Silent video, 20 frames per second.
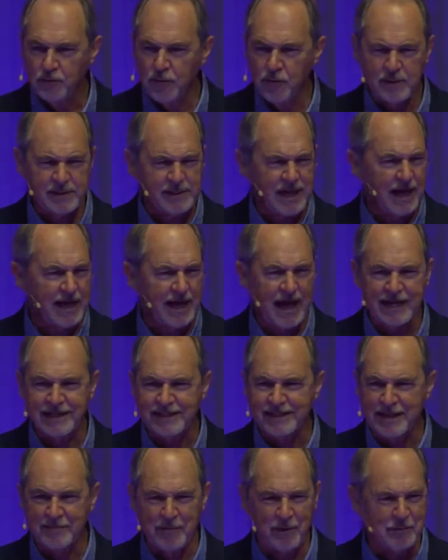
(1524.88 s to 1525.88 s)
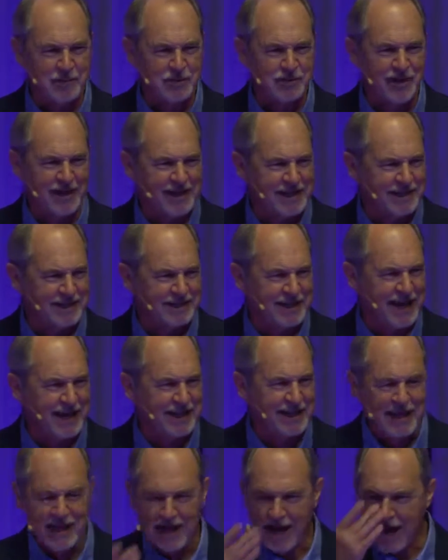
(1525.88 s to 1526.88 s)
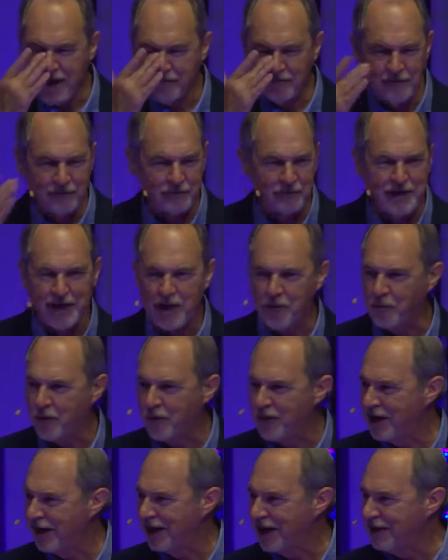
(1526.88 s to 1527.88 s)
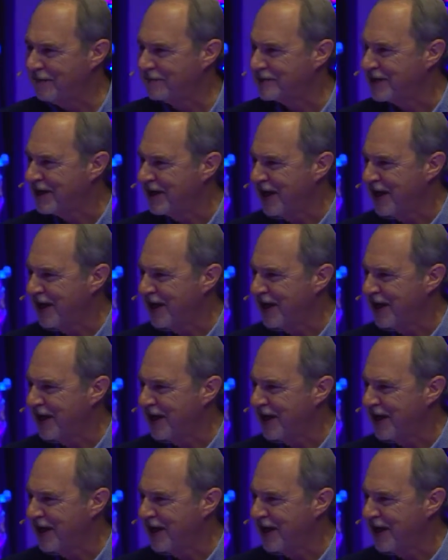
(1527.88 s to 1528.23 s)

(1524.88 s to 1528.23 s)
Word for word: What was that guy's name I was trying to attack? I even forget where he lives.